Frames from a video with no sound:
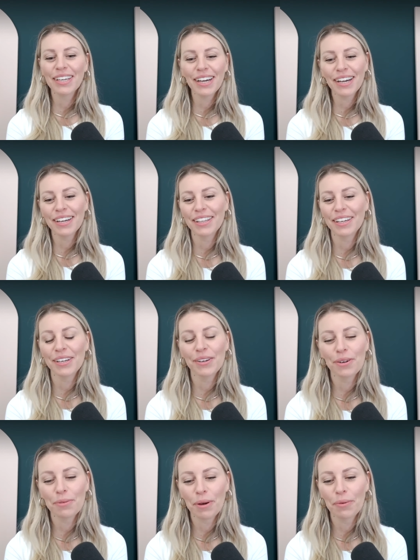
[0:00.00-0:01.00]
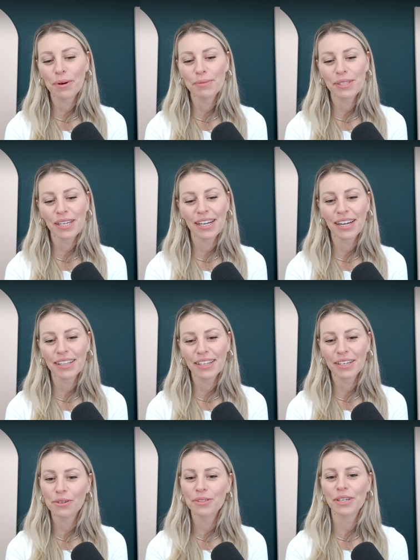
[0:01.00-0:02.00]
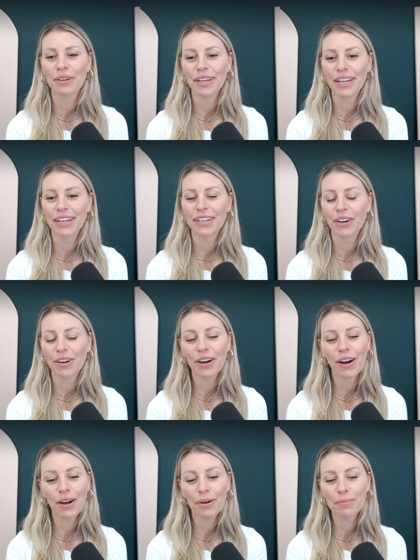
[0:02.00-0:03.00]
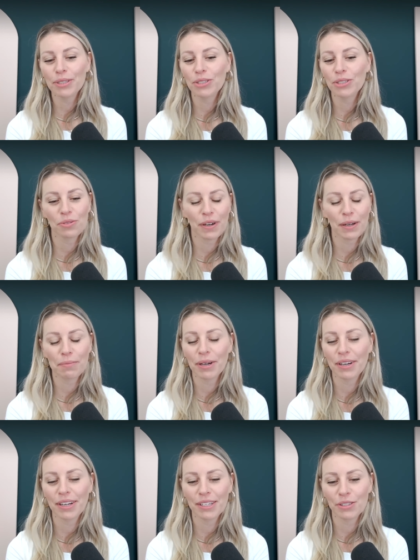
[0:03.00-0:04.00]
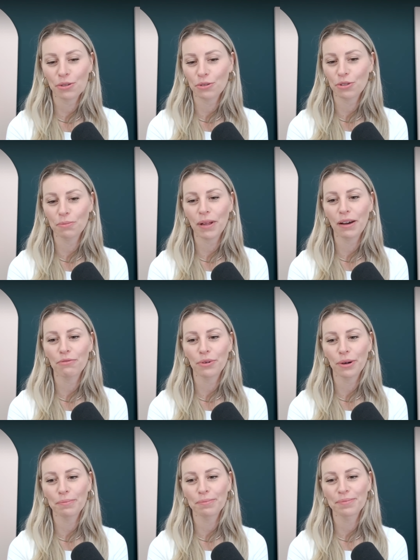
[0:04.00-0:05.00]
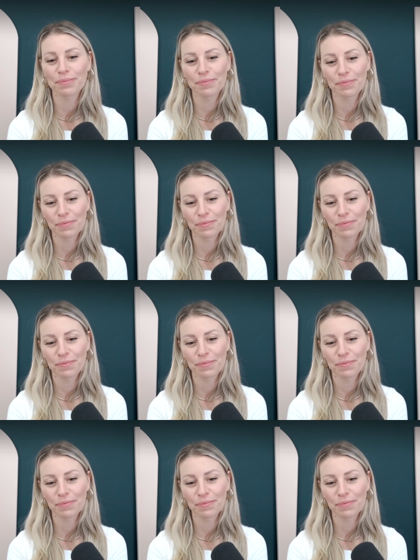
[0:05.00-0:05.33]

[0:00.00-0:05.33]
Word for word: Yeah, they can go to my website at leahnotarianni.com and just find me on any social platform.